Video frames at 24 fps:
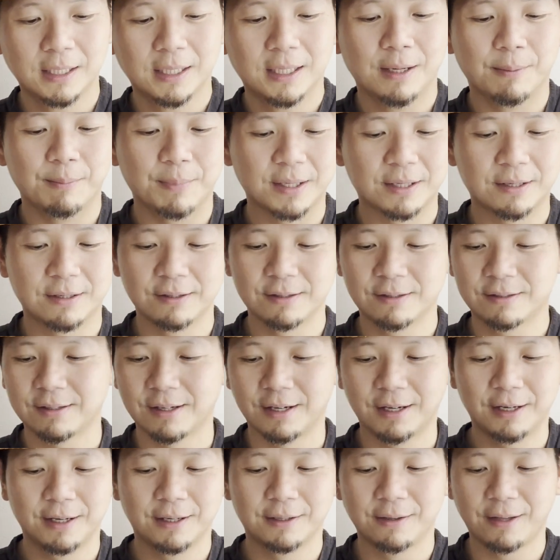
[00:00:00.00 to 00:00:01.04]
because
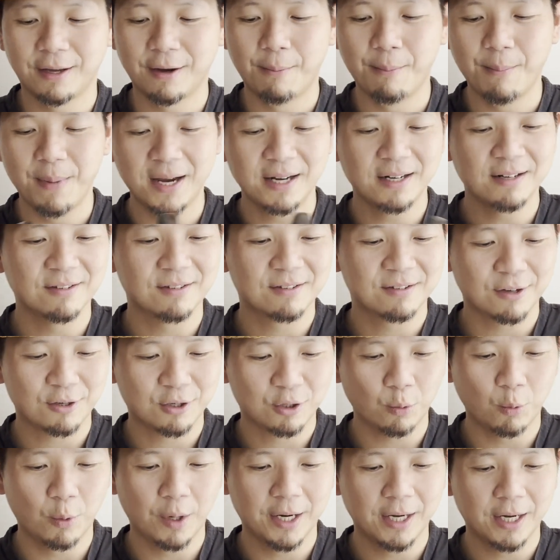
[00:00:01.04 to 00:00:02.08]
they are made in such
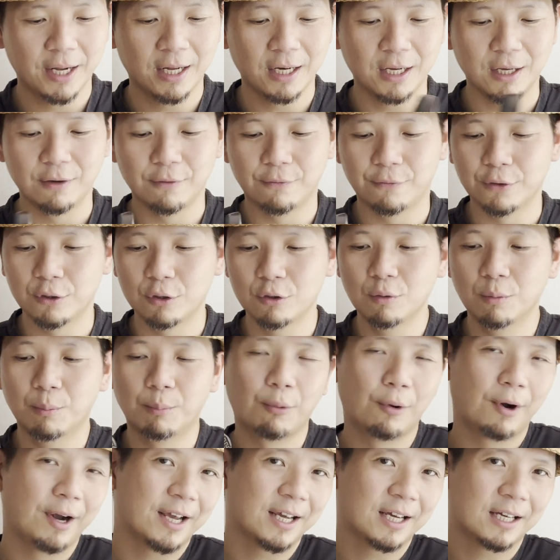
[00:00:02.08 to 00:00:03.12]
a way that if you
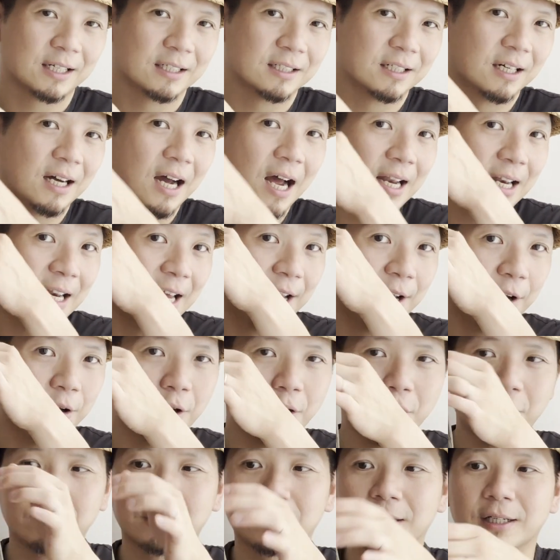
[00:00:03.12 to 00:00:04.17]
break the
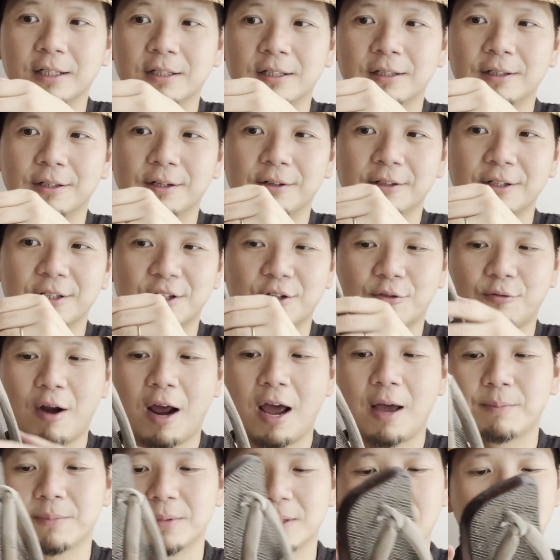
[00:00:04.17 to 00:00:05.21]
haneo, the
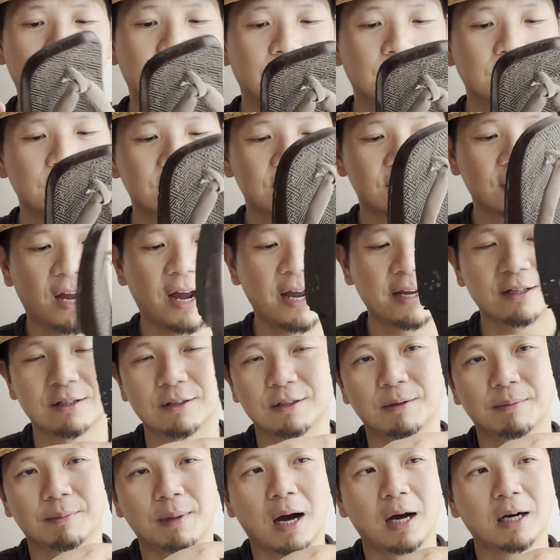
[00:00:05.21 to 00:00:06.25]
straps, it's tied to
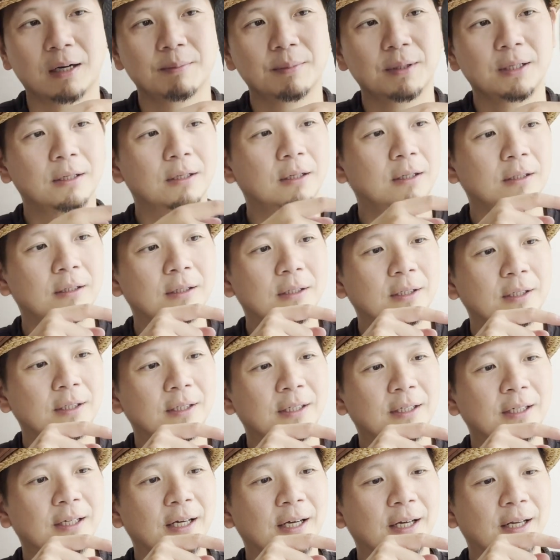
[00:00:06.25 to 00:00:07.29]
the bottom here,
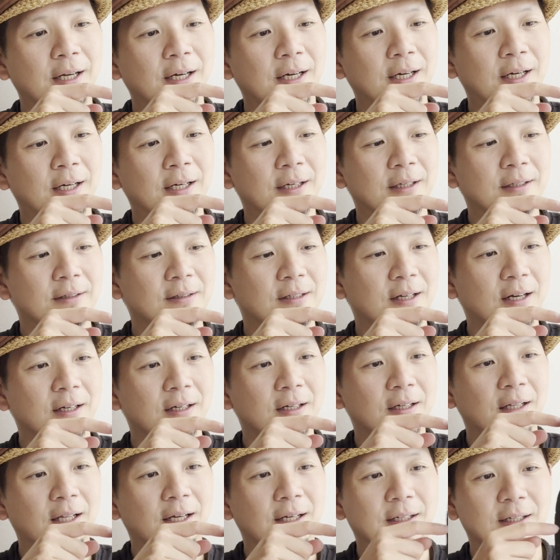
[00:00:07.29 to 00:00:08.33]
and it's kind
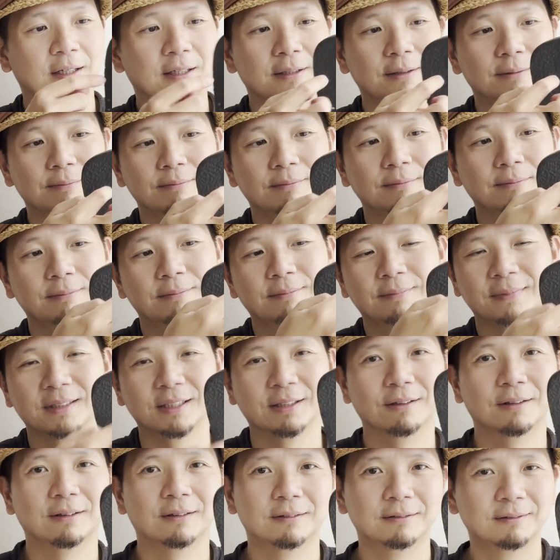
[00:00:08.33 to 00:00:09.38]
of like
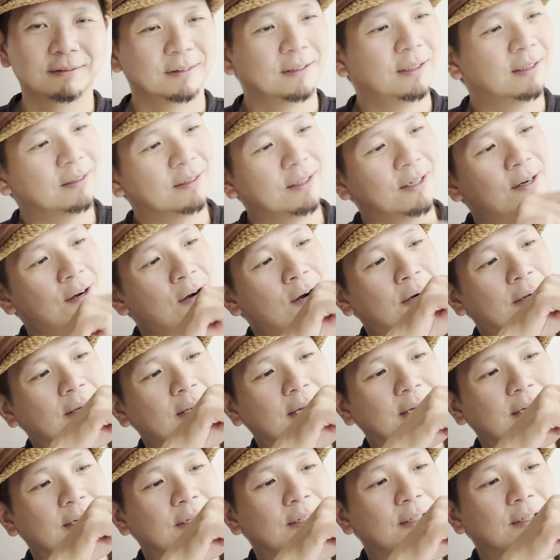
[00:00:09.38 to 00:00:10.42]
there are
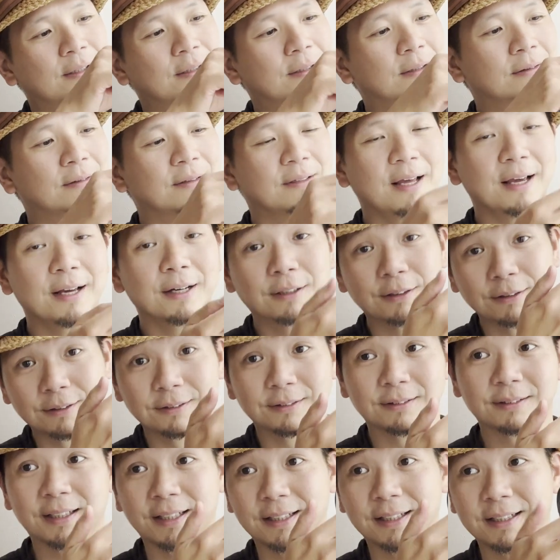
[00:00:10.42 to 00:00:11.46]
like
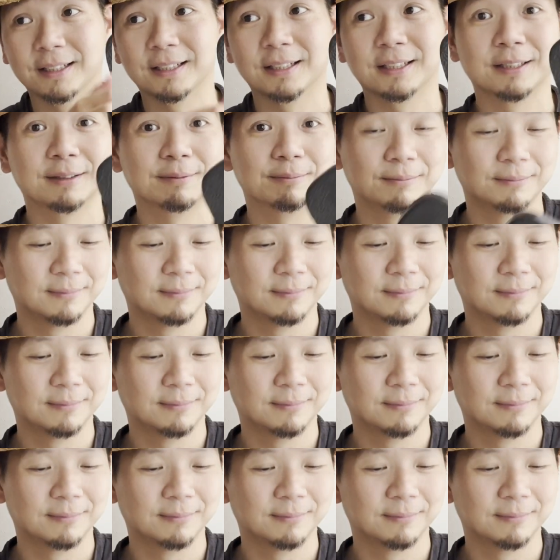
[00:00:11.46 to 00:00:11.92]
nails and